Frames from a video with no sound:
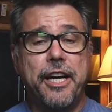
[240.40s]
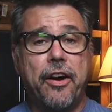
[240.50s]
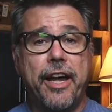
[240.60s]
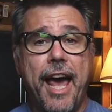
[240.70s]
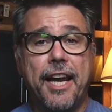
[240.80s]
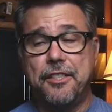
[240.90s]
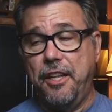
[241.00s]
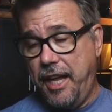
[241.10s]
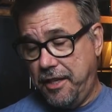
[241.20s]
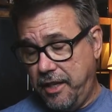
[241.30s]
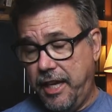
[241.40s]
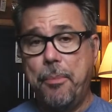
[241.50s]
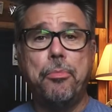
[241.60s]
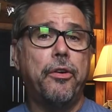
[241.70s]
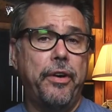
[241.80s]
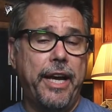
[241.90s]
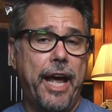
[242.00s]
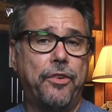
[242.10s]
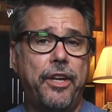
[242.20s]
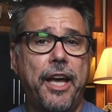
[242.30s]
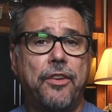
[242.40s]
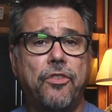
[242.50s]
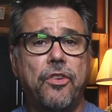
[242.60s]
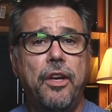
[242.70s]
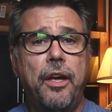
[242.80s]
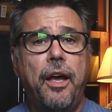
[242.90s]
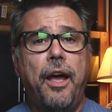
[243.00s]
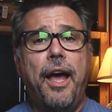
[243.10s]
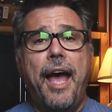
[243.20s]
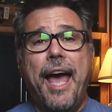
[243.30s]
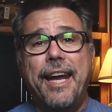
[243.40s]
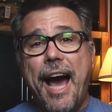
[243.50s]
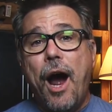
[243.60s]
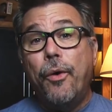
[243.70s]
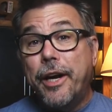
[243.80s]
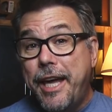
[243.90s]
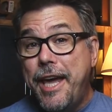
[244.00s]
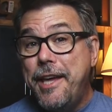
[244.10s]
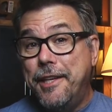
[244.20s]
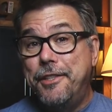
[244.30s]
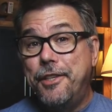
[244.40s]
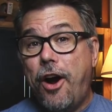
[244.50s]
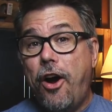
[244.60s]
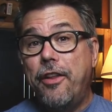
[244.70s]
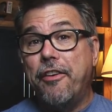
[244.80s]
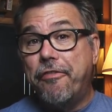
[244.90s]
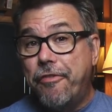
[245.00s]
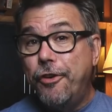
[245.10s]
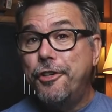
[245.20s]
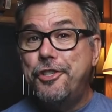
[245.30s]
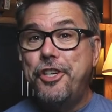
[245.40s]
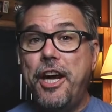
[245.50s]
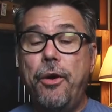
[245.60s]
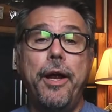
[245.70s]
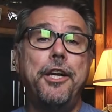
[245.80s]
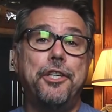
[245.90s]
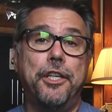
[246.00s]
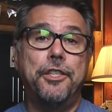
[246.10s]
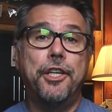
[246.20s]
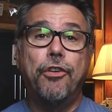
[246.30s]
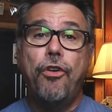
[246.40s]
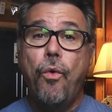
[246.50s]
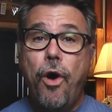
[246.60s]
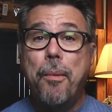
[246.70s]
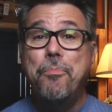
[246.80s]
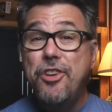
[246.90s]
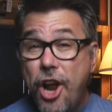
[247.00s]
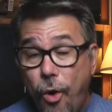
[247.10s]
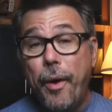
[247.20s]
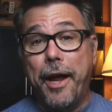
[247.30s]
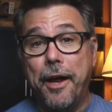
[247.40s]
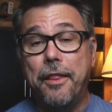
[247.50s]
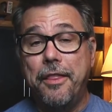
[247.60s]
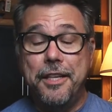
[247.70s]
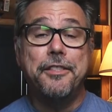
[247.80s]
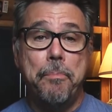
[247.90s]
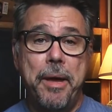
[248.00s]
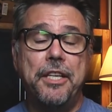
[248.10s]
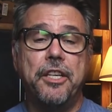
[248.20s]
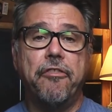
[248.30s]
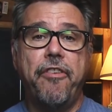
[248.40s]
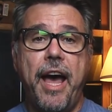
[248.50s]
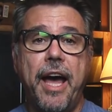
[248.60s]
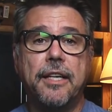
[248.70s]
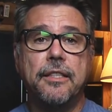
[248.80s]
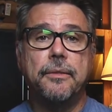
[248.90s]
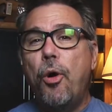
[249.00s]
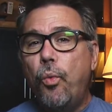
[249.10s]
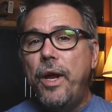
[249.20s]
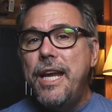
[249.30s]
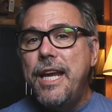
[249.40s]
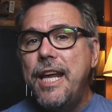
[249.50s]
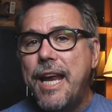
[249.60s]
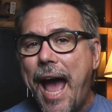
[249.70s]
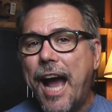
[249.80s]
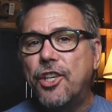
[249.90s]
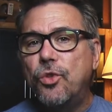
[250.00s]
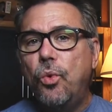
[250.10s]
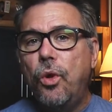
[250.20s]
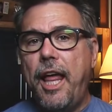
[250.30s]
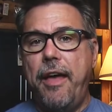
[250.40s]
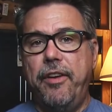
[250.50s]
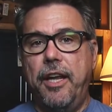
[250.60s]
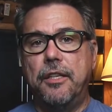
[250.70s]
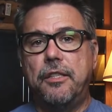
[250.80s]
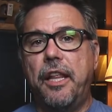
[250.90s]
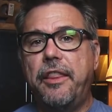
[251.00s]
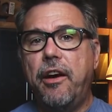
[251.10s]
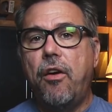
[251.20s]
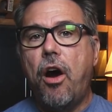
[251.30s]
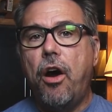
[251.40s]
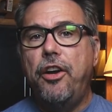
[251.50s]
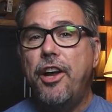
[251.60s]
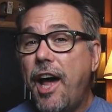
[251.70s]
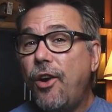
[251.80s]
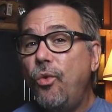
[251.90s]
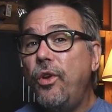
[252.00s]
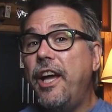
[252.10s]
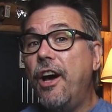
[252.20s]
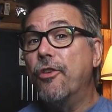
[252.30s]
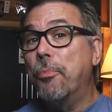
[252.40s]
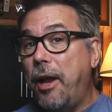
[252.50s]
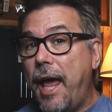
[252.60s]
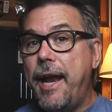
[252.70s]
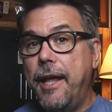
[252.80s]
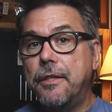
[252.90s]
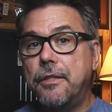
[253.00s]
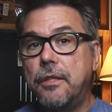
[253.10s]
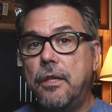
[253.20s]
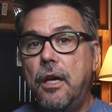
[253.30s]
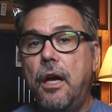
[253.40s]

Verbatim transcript: in our galaxy, thanks to Kepler and now TESS. And our kids are the first generation to grow up knowing this amazing fact. But we need actual evidence that there are not only other planets,